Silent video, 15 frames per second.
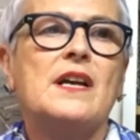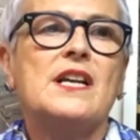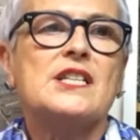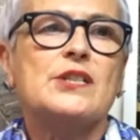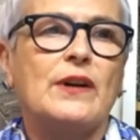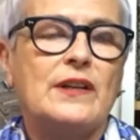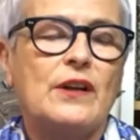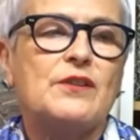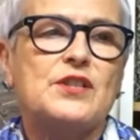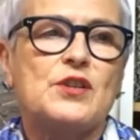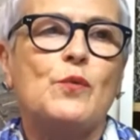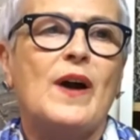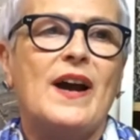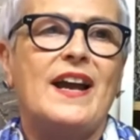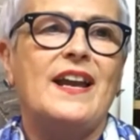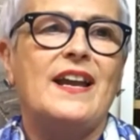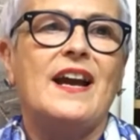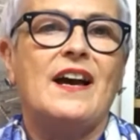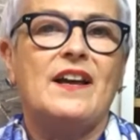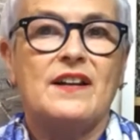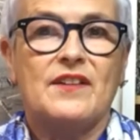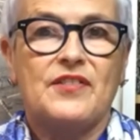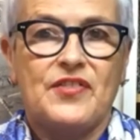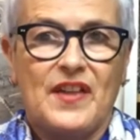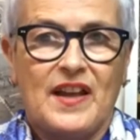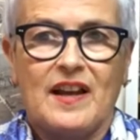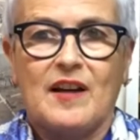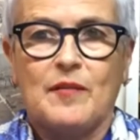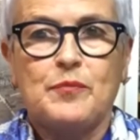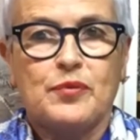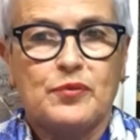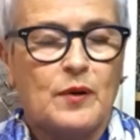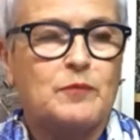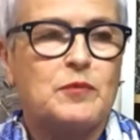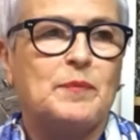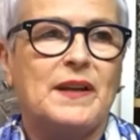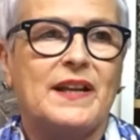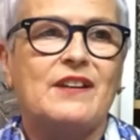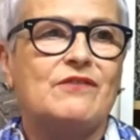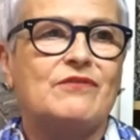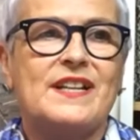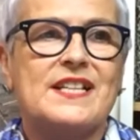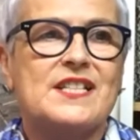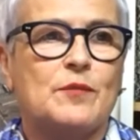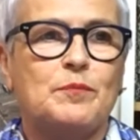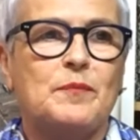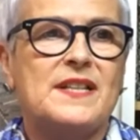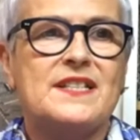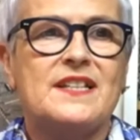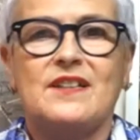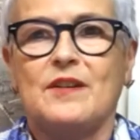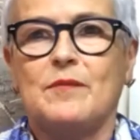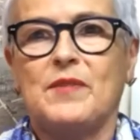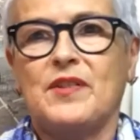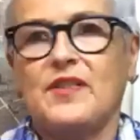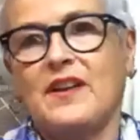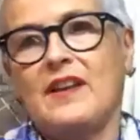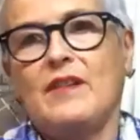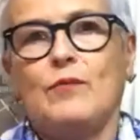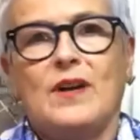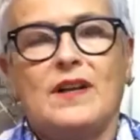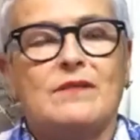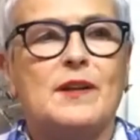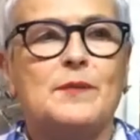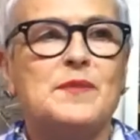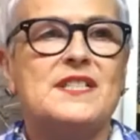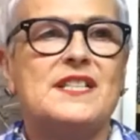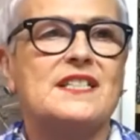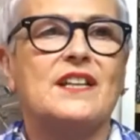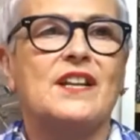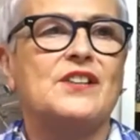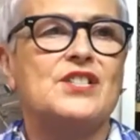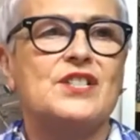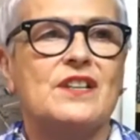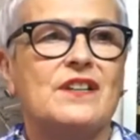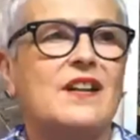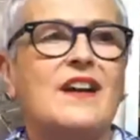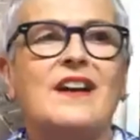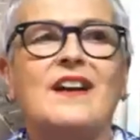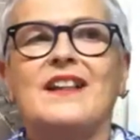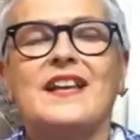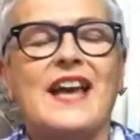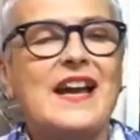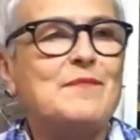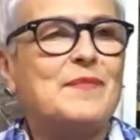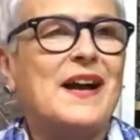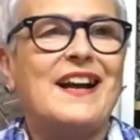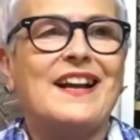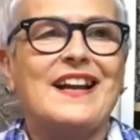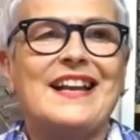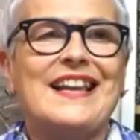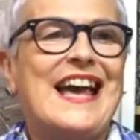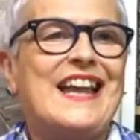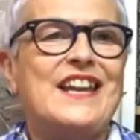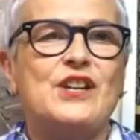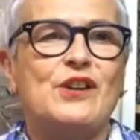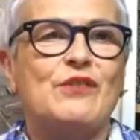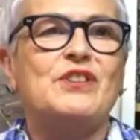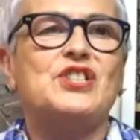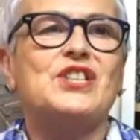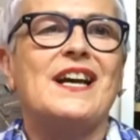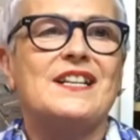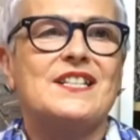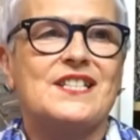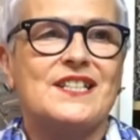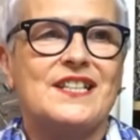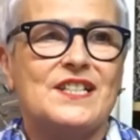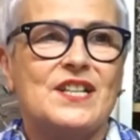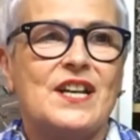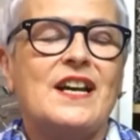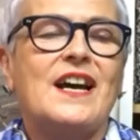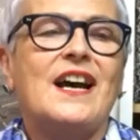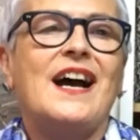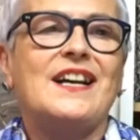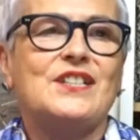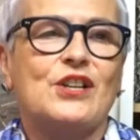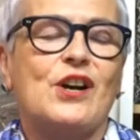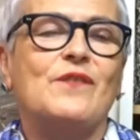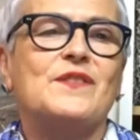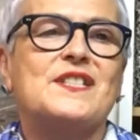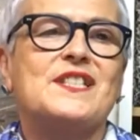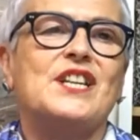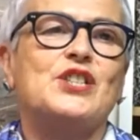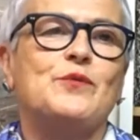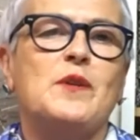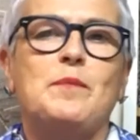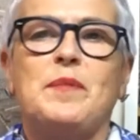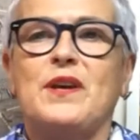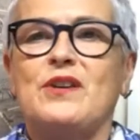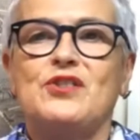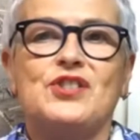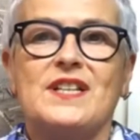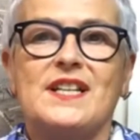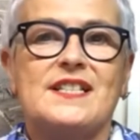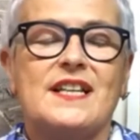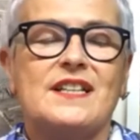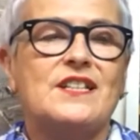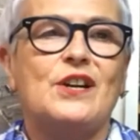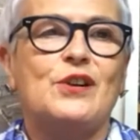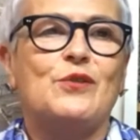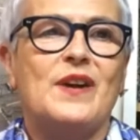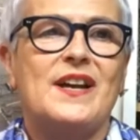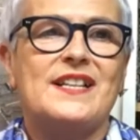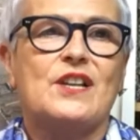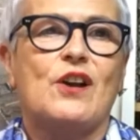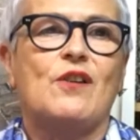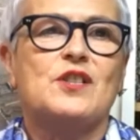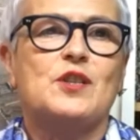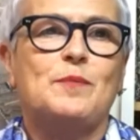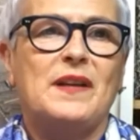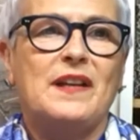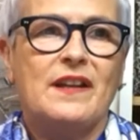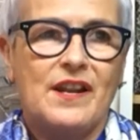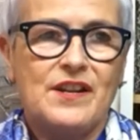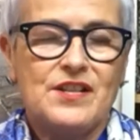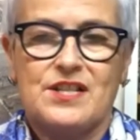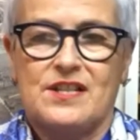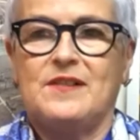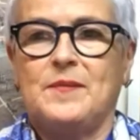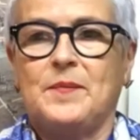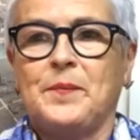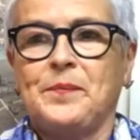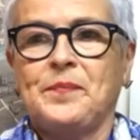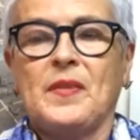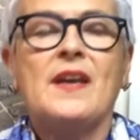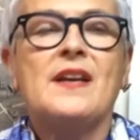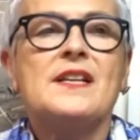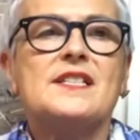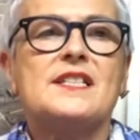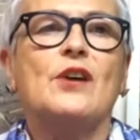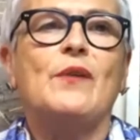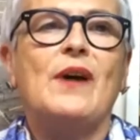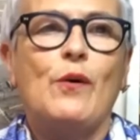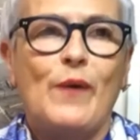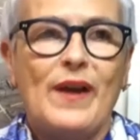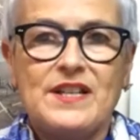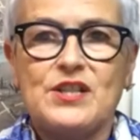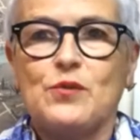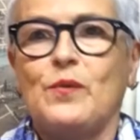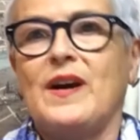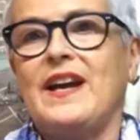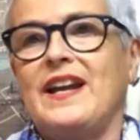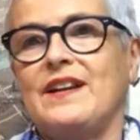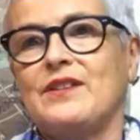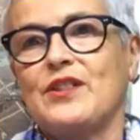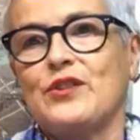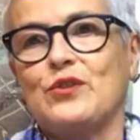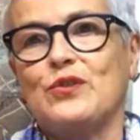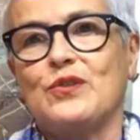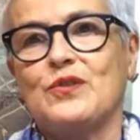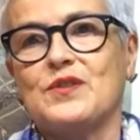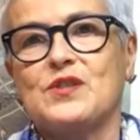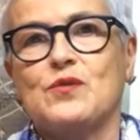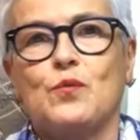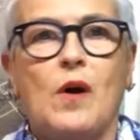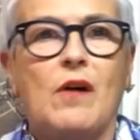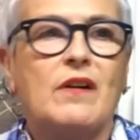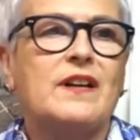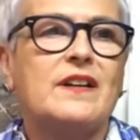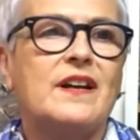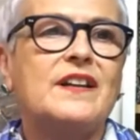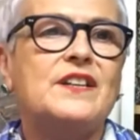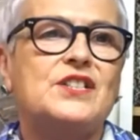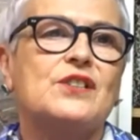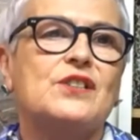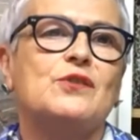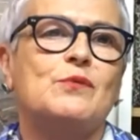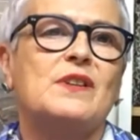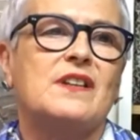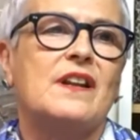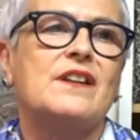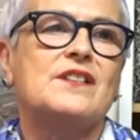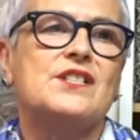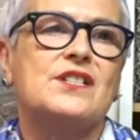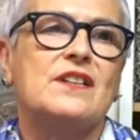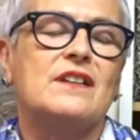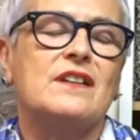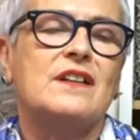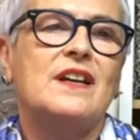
So I looked away and I think I probably resubmitted them thinking, well, Liberties London. Came back again, no, rejected. Had a conversation with Piyush and he said, no, it's got to be London. So I went away and thought, what can I do with London?